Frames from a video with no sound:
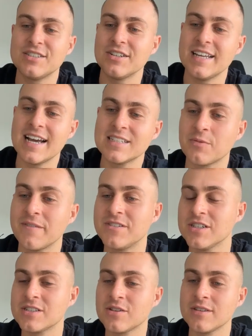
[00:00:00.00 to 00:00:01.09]
so yes, we've
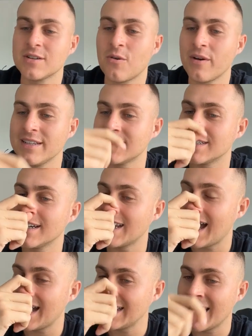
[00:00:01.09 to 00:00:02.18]
just got the coins started to
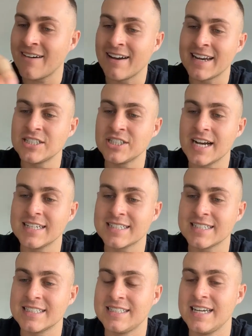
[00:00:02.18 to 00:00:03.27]
add now, and as you guys
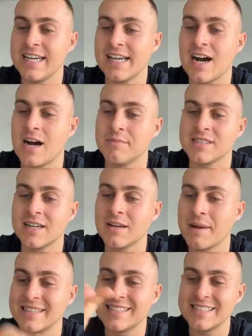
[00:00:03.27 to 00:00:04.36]
can see, it started
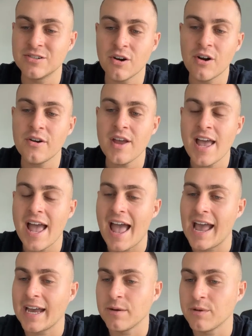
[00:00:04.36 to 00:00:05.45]
about 0
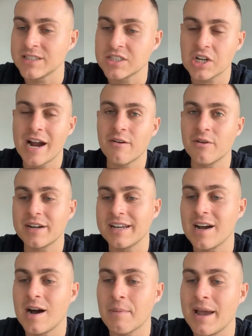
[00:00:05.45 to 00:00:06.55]
and we're skyrocketing
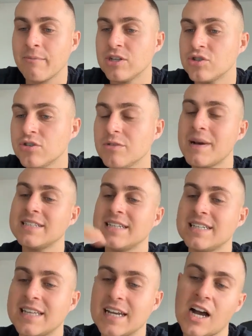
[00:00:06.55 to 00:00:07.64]
up, and we should about to
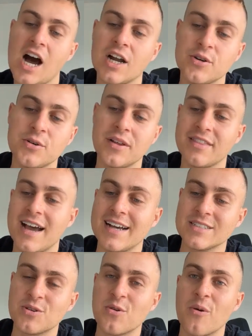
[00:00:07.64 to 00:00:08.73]
hit that
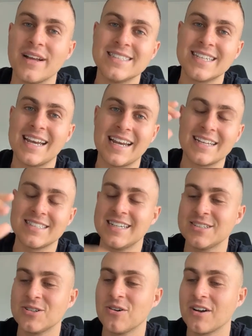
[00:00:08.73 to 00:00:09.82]
100,000 coins in
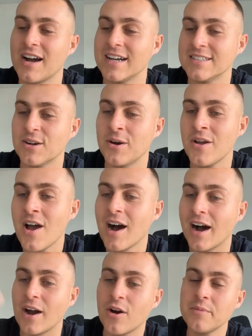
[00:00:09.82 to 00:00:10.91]
TikTok, guys. So
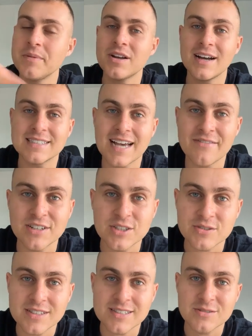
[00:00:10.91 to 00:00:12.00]
I hope you guys have
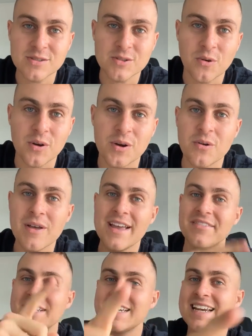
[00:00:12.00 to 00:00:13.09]
enjoyed this little tutorial.
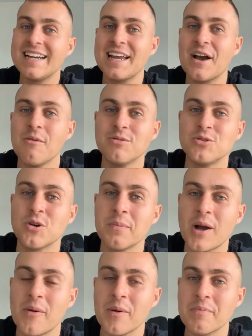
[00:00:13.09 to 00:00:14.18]
If you need any help, drop a
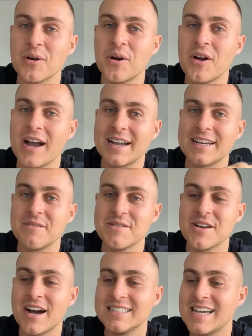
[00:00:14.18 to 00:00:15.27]
comment below. I can help you
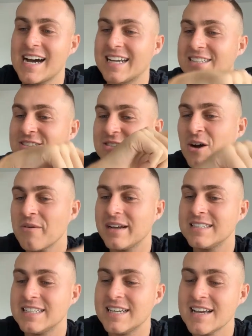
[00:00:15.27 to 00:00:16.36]
guys out. It's so
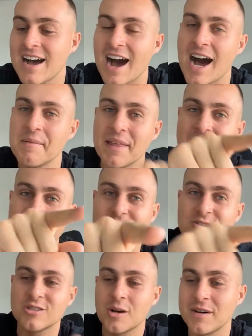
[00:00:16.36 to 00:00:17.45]
easy, and thank you
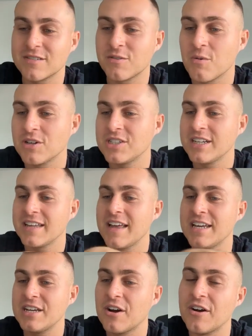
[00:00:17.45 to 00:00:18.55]
so much for watching. And there
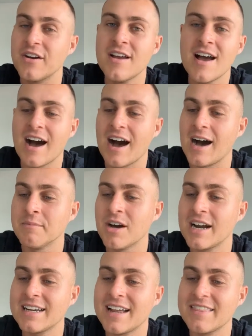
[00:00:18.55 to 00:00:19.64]
you go,
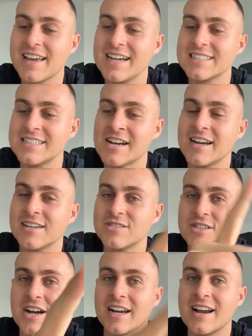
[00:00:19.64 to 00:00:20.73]

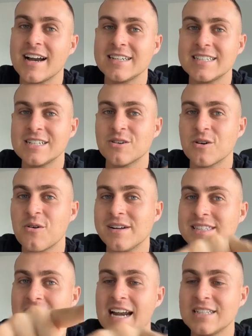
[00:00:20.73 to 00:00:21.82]
99,999 TikTok
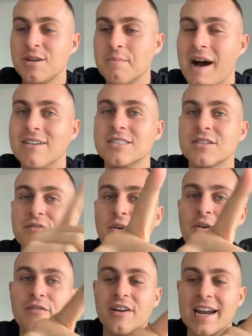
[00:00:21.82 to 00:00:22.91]
coins added to your balance
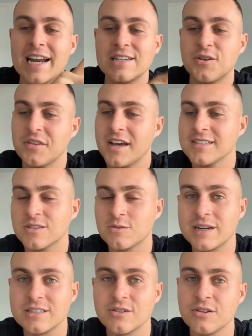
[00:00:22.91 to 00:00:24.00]
for free in
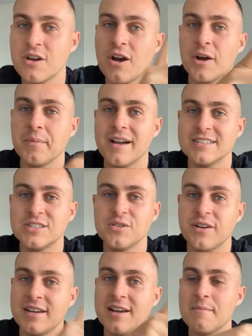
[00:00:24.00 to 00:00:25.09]
2022. Hope you guys
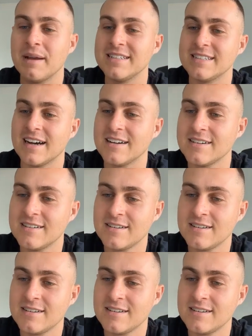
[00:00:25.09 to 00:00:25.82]
enjoyed. Peace out.